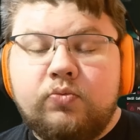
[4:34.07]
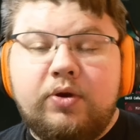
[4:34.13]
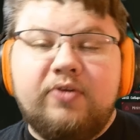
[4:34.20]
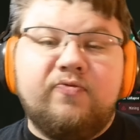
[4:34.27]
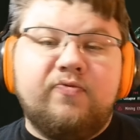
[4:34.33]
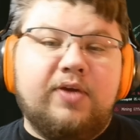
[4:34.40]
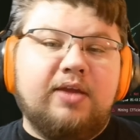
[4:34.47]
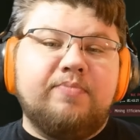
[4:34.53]

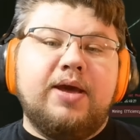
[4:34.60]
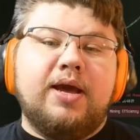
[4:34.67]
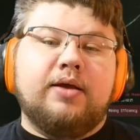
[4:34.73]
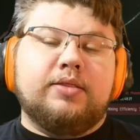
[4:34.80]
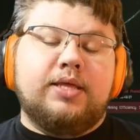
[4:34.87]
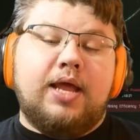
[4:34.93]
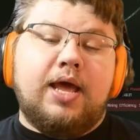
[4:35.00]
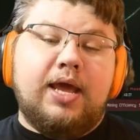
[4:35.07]
one
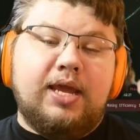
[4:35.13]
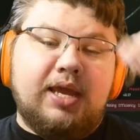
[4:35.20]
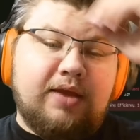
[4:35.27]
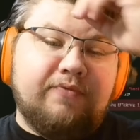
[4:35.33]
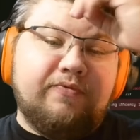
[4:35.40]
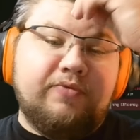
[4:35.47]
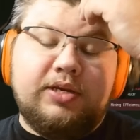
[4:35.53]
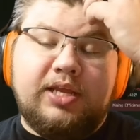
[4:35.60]
feedback that I
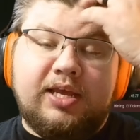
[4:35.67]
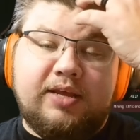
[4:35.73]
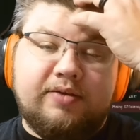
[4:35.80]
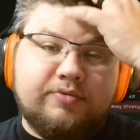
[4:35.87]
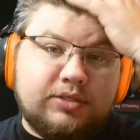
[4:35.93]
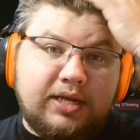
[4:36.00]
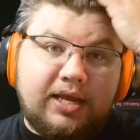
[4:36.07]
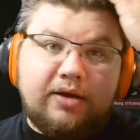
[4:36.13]
had for the
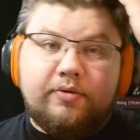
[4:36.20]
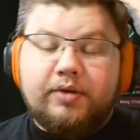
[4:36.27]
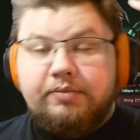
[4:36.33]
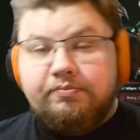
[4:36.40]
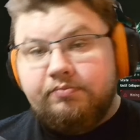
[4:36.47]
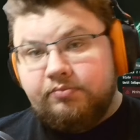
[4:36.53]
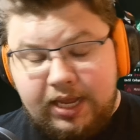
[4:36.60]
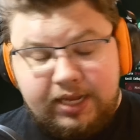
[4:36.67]
devs. Now,
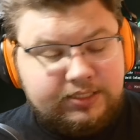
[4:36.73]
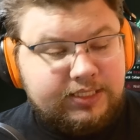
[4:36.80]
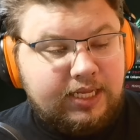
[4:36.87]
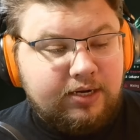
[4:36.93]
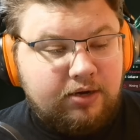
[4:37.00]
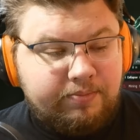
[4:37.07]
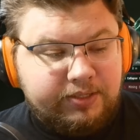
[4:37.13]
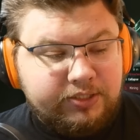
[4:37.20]
I
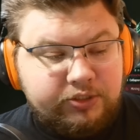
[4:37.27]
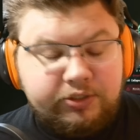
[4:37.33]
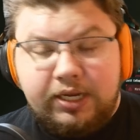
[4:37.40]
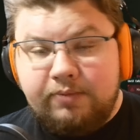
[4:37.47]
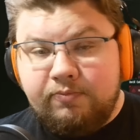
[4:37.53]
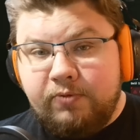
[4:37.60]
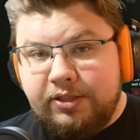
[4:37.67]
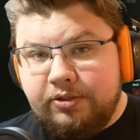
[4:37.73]
said it on my
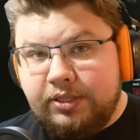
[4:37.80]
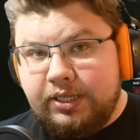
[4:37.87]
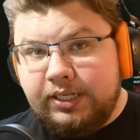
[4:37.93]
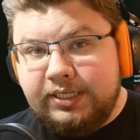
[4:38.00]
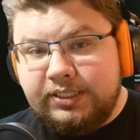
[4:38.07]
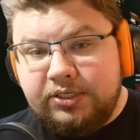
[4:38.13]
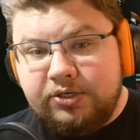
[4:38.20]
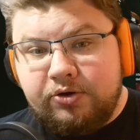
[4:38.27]
stream, whether they
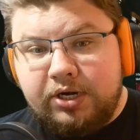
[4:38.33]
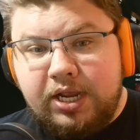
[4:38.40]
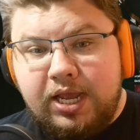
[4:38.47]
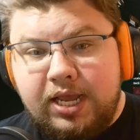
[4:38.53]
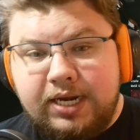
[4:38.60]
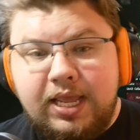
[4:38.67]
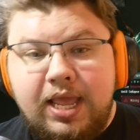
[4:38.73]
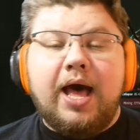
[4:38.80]
listened or
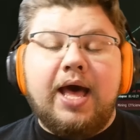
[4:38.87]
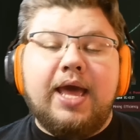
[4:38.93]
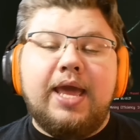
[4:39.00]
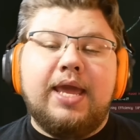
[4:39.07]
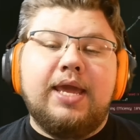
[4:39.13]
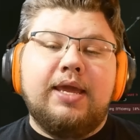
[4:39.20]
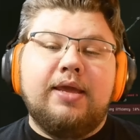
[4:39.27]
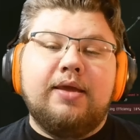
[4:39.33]
not.
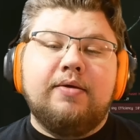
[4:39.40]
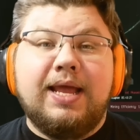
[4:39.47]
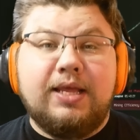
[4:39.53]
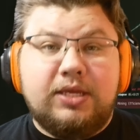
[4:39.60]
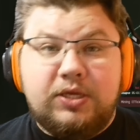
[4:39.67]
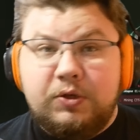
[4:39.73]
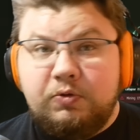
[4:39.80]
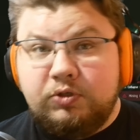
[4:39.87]
I had a
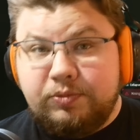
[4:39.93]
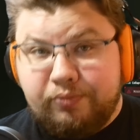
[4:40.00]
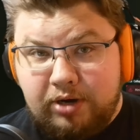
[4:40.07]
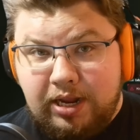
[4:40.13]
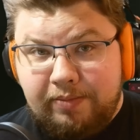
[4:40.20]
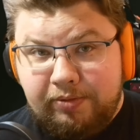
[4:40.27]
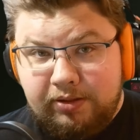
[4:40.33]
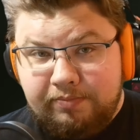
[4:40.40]
huge
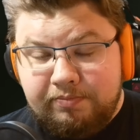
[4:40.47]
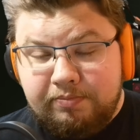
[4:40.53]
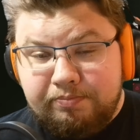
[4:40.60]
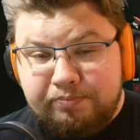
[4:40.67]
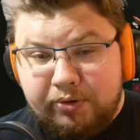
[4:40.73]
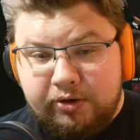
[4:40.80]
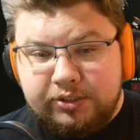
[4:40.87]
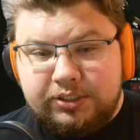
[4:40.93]
problem
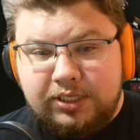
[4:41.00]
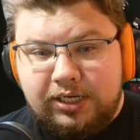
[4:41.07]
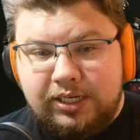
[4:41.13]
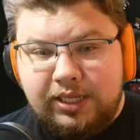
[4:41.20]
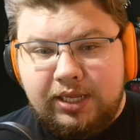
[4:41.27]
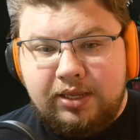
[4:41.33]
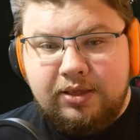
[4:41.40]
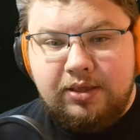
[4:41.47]

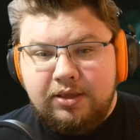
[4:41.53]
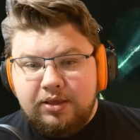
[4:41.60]
personally